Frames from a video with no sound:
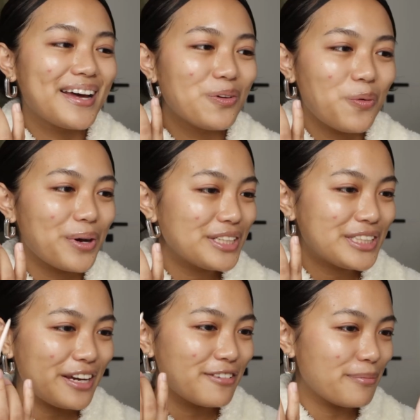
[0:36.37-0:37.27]
I don't want to
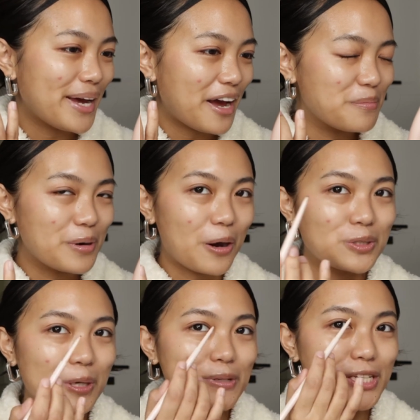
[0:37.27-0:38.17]
shave my
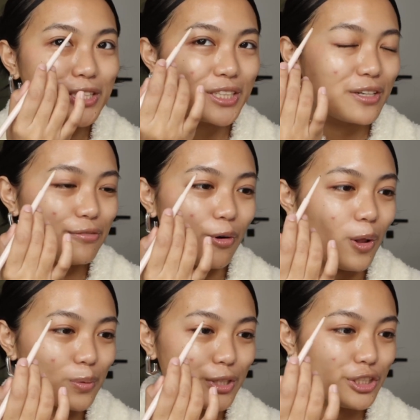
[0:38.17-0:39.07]
eyebrows, so I'm really just gonna
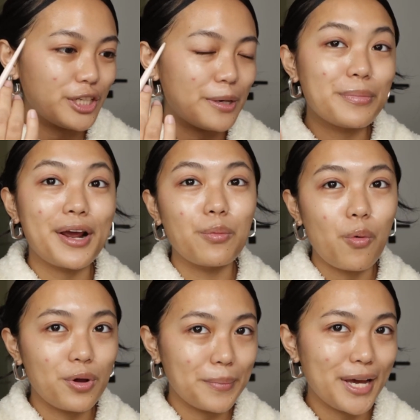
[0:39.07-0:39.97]
follow the shape, but I
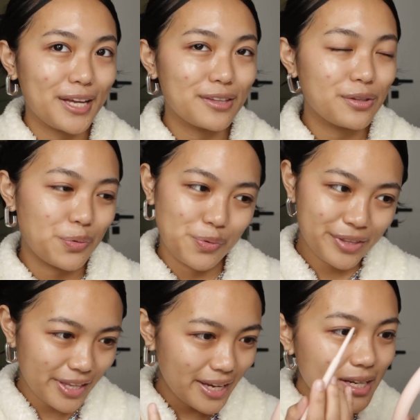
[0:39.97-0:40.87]
won't make it too
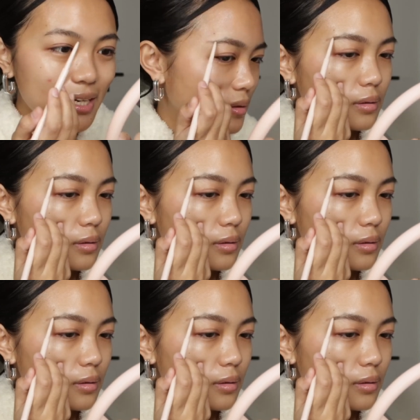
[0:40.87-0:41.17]
thick.